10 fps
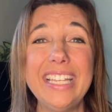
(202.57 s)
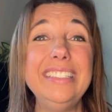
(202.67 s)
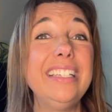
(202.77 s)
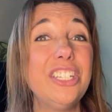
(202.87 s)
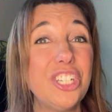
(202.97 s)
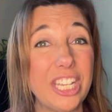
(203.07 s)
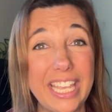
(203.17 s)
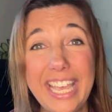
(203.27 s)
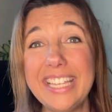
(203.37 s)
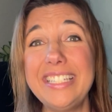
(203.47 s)

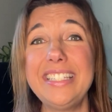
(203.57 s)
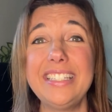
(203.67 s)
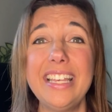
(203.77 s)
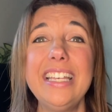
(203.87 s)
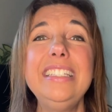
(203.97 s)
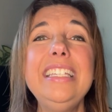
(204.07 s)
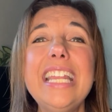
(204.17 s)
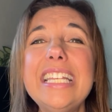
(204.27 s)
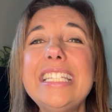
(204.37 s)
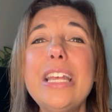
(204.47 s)
DGS,
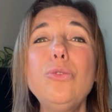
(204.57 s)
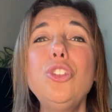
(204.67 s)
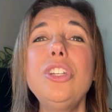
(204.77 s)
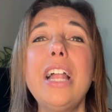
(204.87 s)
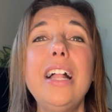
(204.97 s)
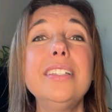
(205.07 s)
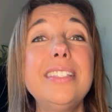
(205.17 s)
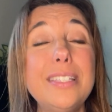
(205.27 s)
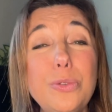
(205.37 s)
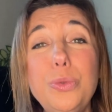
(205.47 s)
Direção-Geral
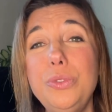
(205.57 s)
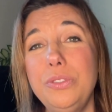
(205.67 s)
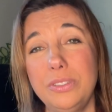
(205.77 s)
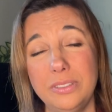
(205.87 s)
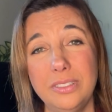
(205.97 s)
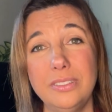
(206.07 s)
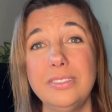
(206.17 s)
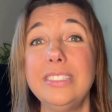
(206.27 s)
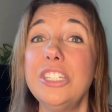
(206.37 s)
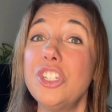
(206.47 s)
de Saúde.
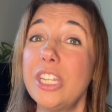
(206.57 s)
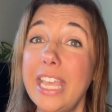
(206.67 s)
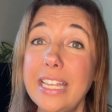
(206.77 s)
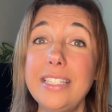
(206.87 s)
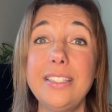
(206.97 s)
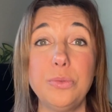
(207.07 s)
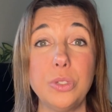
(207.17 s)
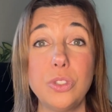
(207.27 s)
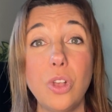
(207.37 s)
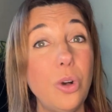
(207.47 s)
DGS
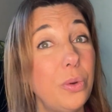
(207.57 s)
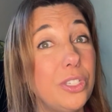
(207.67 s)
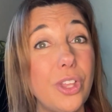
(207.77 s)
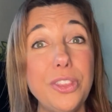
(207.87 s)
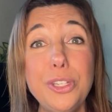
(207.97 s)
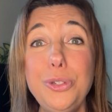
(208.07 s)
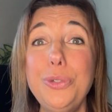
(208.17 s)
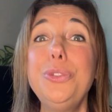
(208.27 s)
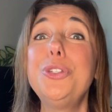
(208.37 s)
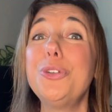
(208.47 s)
was always on the
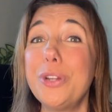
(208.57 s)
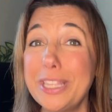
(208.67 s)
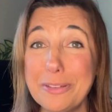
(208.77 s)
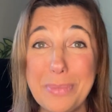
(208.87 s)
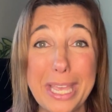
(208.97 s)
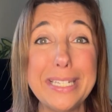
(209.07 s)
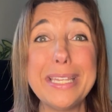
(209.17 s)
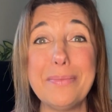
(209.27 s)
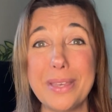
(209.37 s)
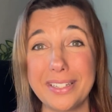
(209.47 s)
news during the
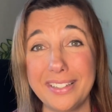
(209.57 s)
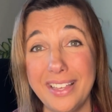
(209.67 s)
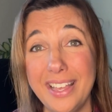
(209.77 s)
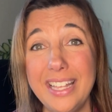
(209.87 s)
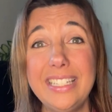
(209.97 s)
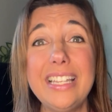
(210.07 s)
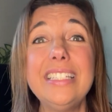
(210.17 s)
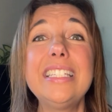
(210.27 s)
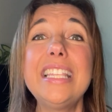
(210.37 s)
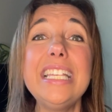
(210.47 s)
pandemic,
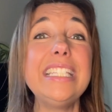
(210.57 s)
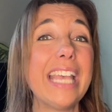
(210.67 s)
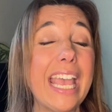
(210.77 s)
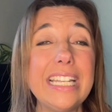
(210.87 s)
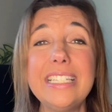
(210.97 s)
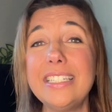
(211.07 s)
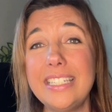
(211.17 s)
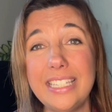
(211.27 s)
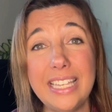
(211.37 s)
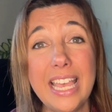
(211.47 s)
since this
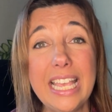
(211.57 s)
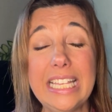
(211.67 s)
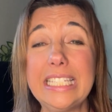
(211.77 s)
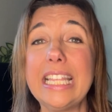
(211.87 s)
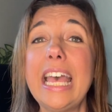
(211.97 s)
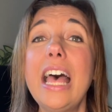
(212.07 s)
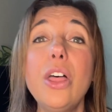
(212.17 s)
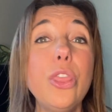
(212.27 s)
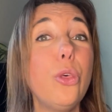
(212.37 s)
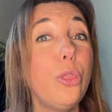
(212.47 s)
entity is the
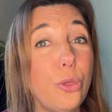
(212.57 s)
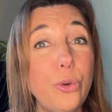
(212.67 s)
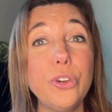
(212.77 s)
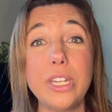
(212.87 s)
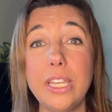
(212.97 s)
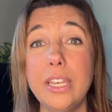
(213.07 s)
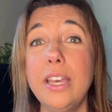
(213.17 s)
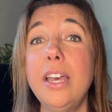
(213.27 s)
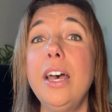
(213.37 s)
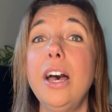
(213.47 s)
health
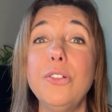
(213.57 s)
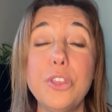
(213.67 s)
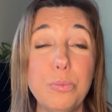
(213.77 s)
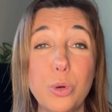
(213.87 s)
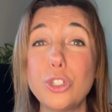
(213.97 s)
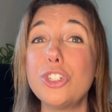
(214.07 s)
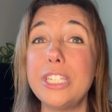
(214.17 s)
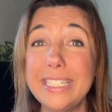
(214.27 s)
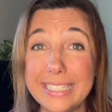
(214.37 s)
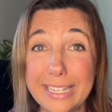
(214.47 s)
authority of the
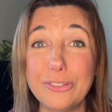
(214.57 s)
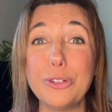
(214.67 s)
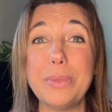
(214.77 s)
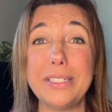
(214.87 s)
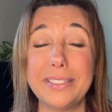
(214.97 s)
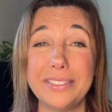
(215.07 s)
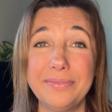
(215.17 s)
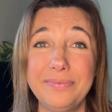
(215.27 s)
Portuguese government.